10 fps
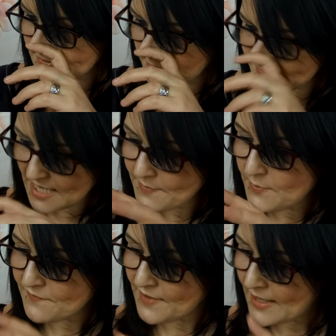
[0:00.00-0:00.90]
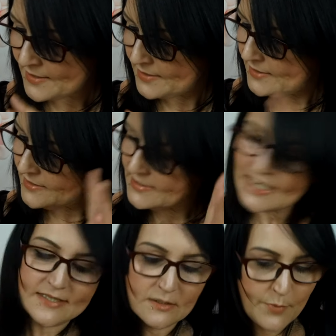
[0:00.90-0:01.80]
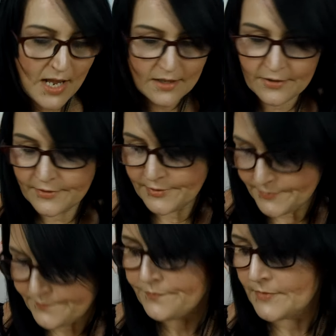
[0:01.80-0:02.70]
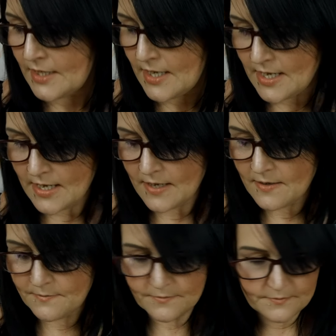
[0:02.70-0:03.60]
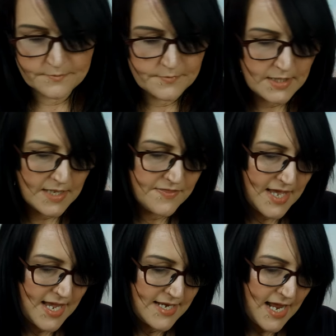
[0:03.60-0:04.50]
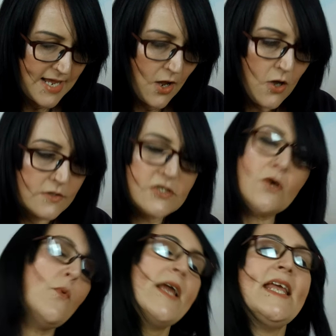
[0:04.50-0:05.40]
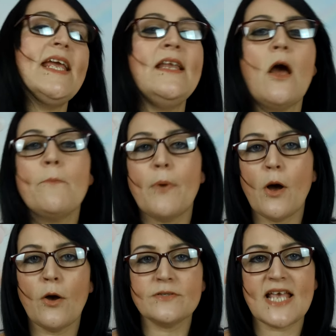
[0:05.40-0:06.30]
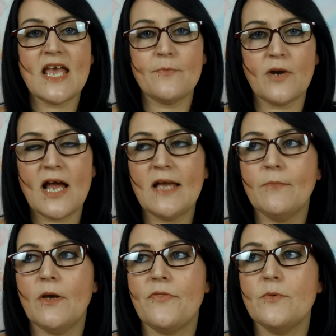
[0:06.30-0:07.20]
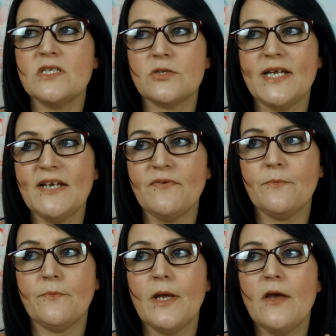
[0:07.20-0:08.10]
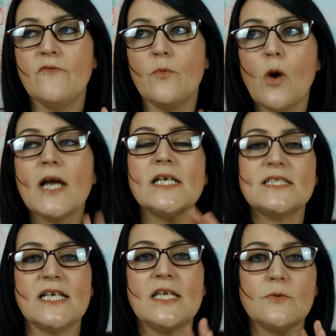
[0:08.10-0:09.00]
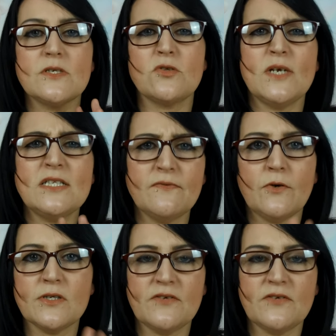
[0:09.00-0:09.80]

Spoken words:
So I was happy with that. Nice little palette. And then I also went in and bought a primer. There was three different, from what I could see, there was three to four